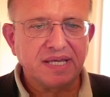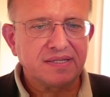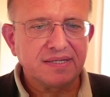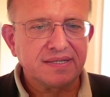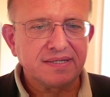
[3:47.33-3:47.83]

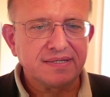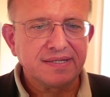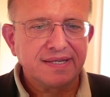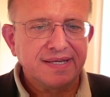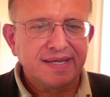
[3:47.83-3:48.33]
that
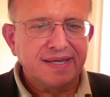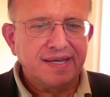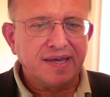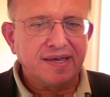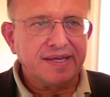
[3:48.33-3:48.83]

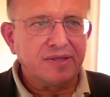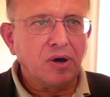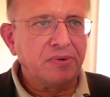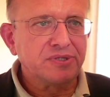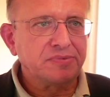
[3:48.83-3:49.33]
it
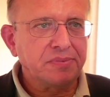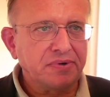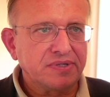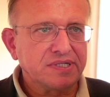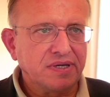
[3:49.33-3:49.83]
opens
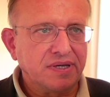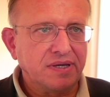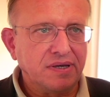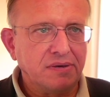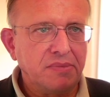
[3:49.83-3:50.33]
people's
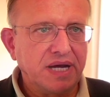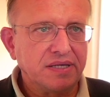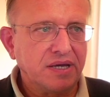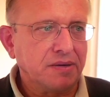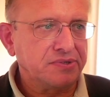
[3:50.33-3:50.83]

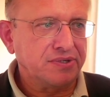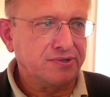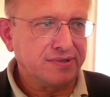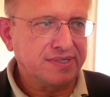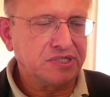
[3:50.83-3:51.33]
mind up,
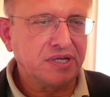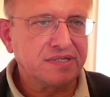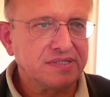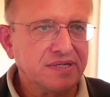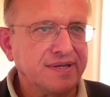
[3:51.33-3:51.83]
It's
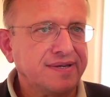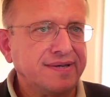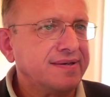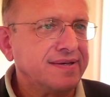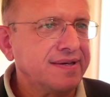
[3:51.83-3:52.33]
just,
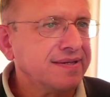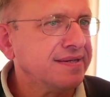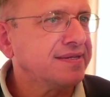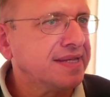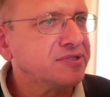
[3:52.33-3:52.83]

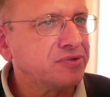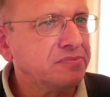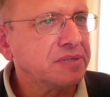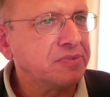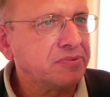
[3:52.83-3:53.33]
it tends to
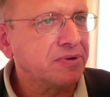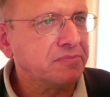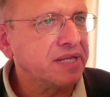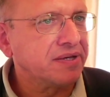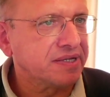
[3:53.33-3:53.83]
make people
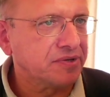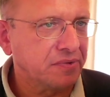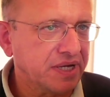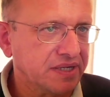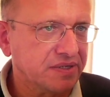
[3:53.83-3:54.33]
better in a
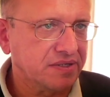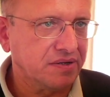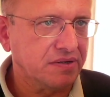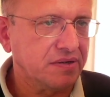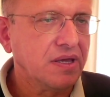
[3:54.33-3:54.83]
way,
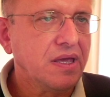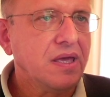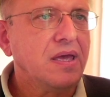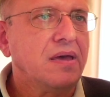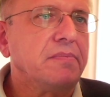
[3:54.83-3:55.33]

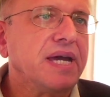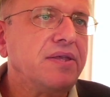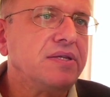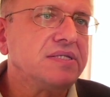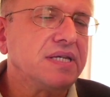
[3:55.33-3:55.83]

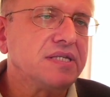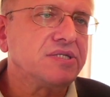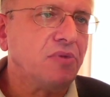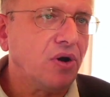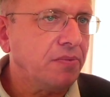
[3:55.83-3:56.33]
Better in
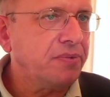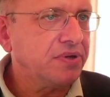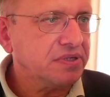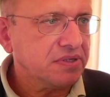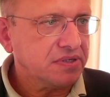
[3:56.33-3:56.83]
sense, more
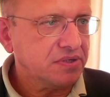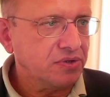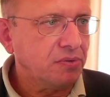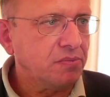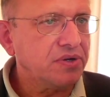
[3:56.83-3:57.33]
open,
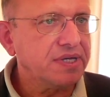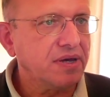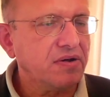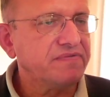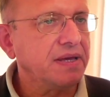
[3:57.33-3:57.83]
more
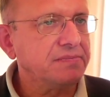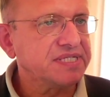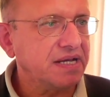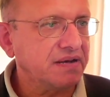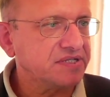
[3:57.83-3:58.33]
of
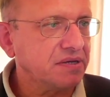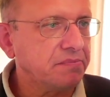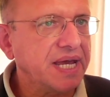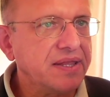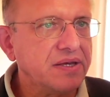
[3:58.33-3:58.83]
themselves.
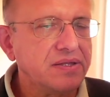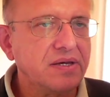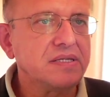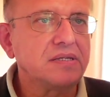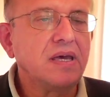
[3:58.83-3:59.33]
Better
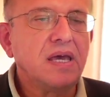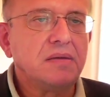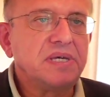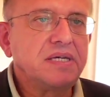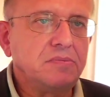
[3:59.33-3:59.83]
not in being